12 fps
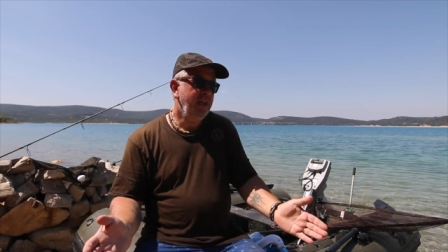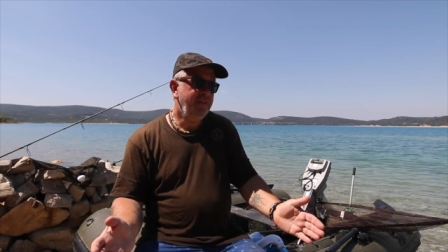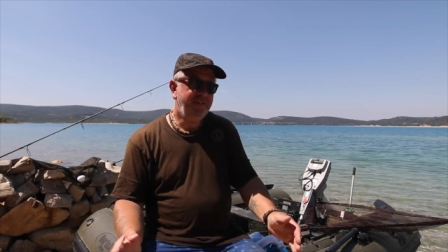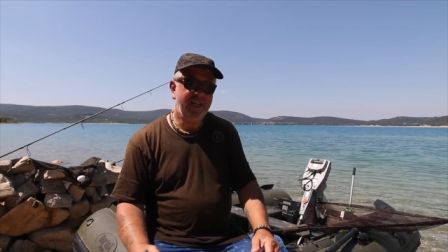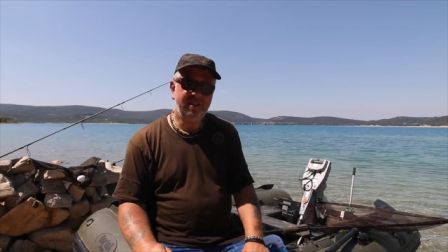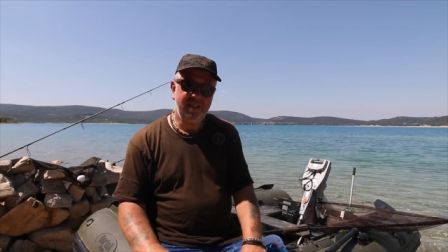
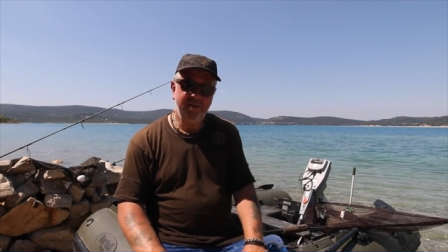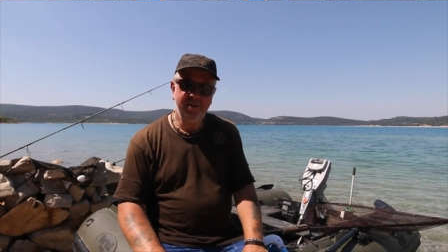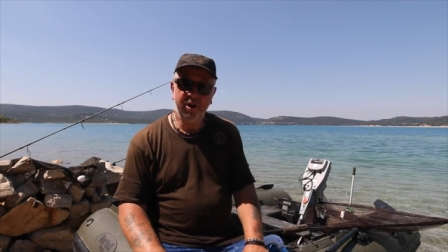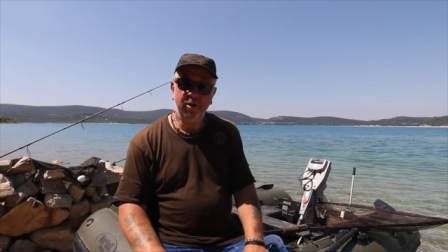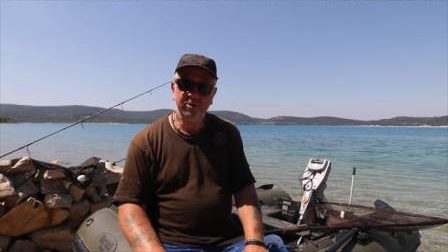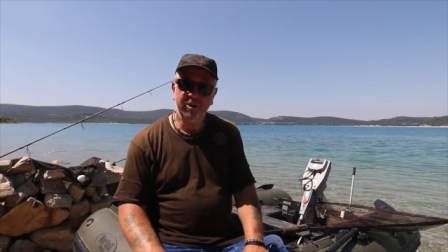if that's the
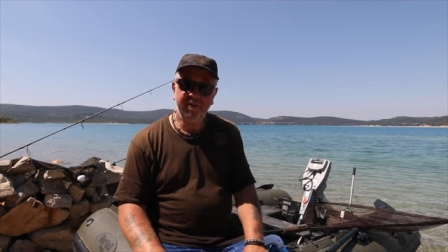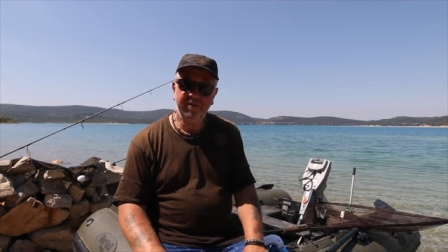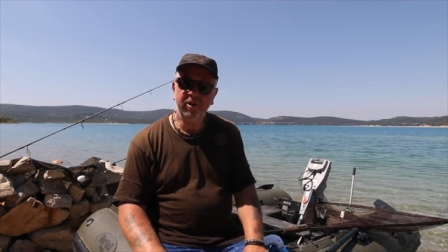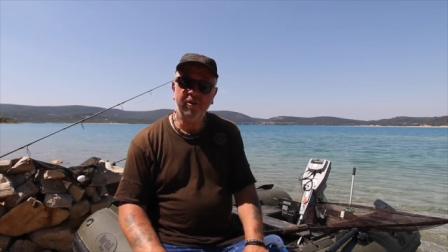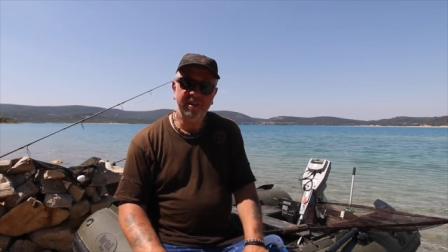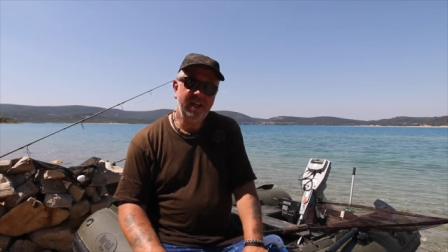only option I've
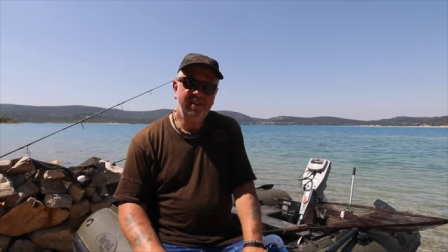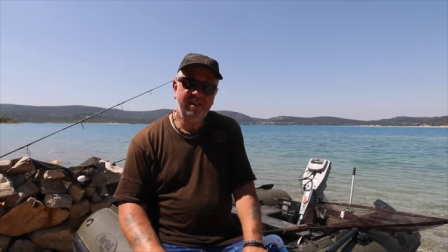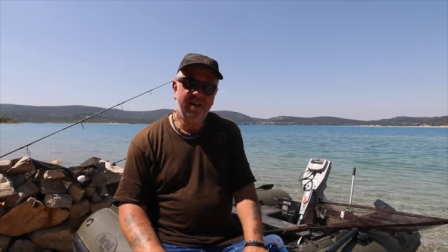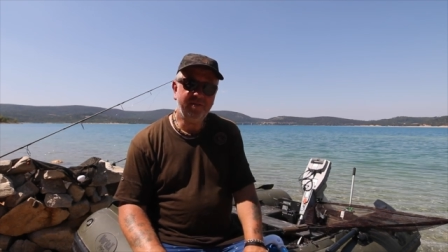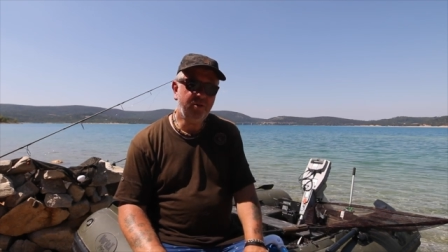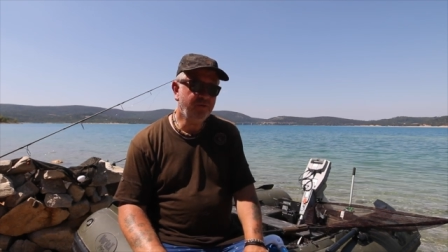got, then
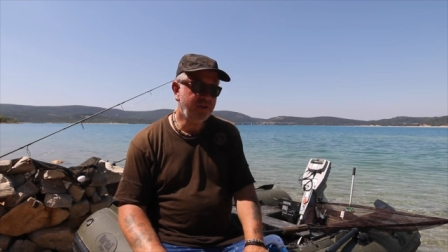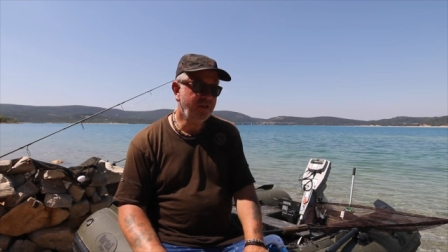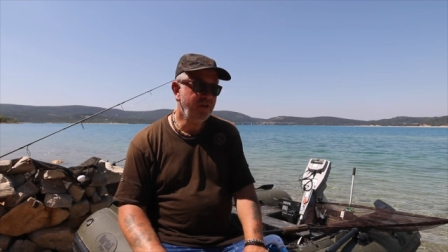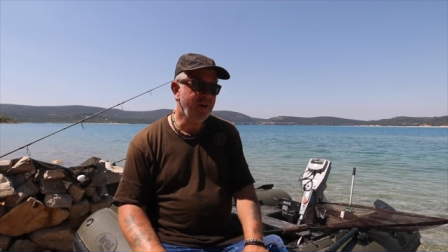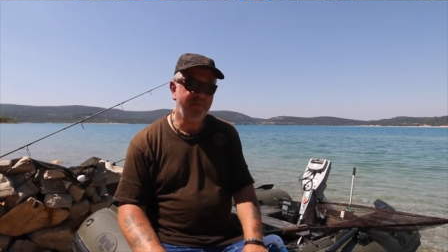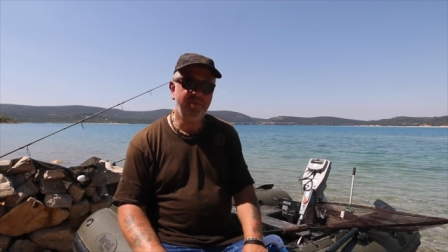yeah, of course I'll
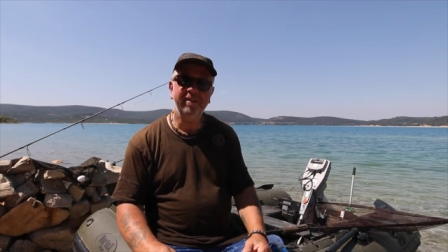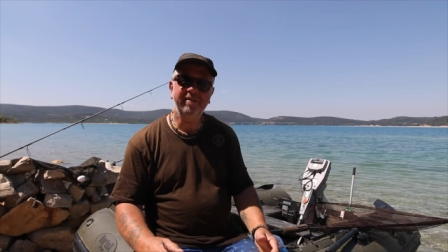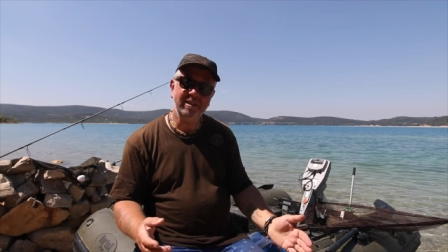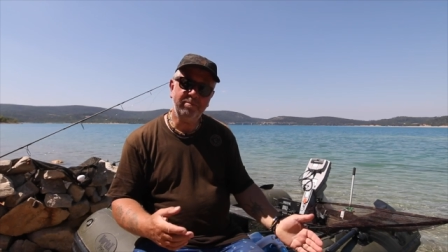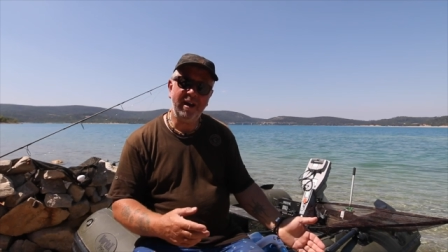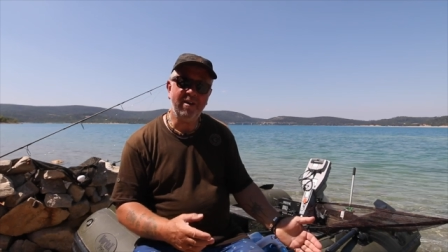do it. But if
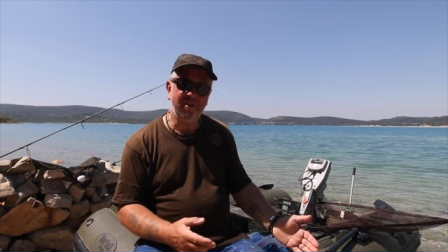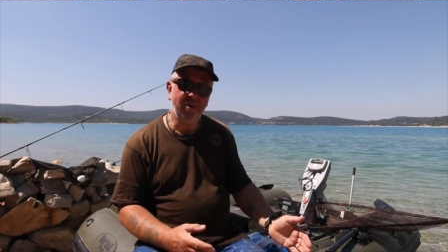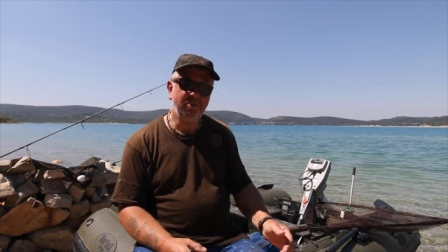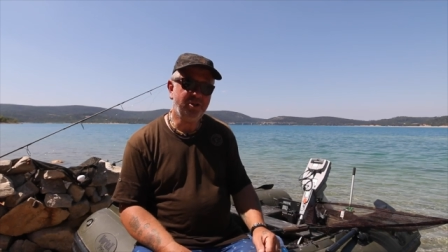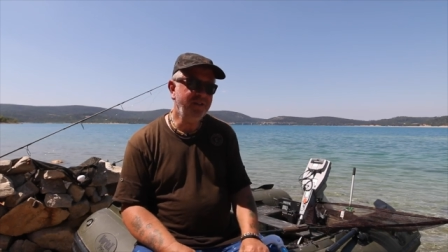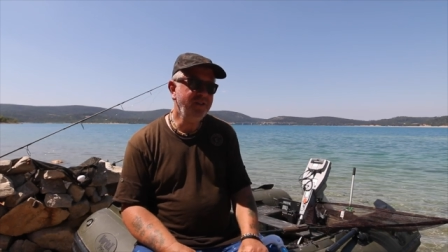there's better
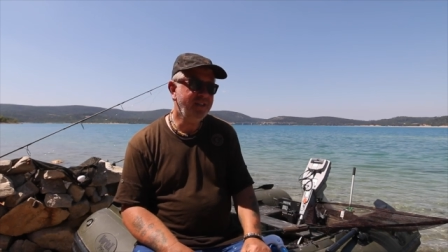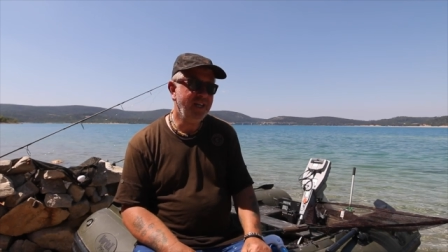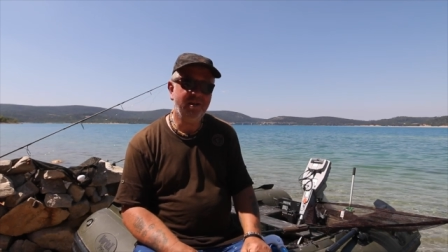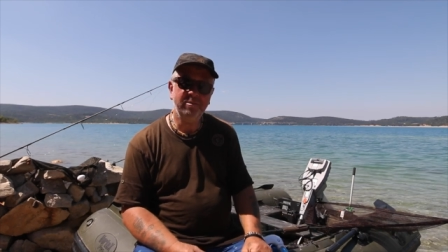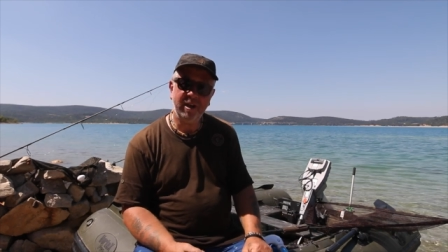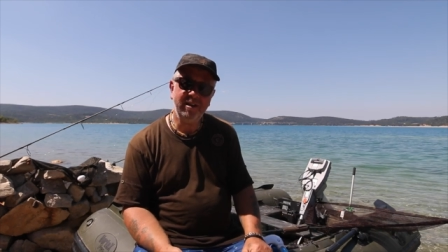options,
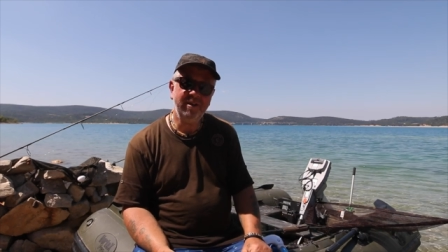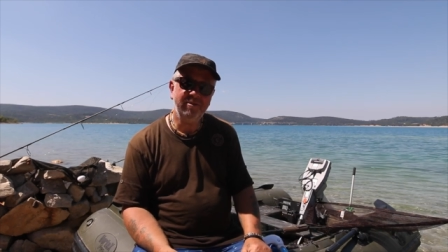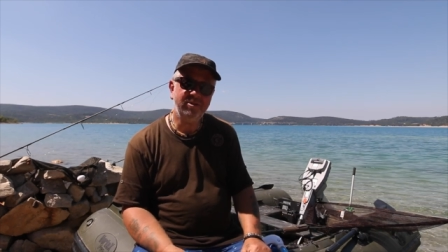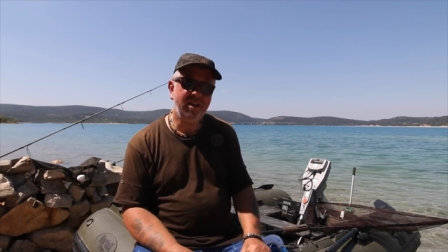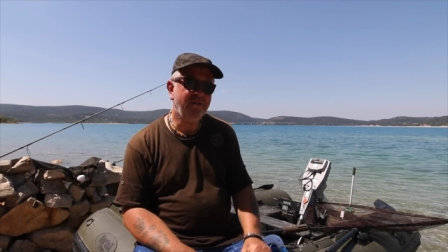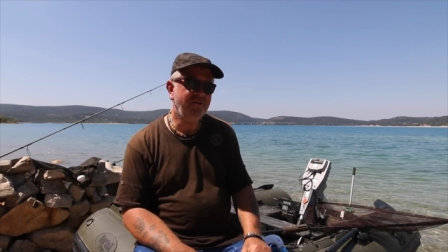then I'm going to
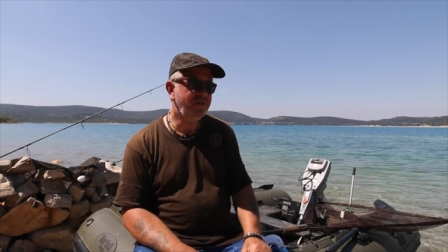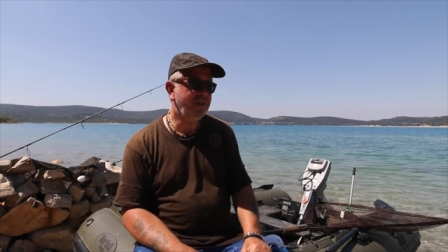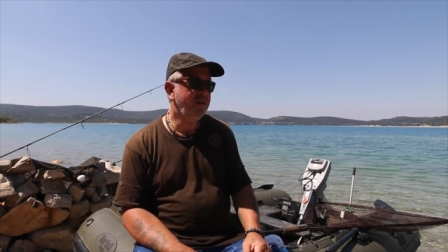use those.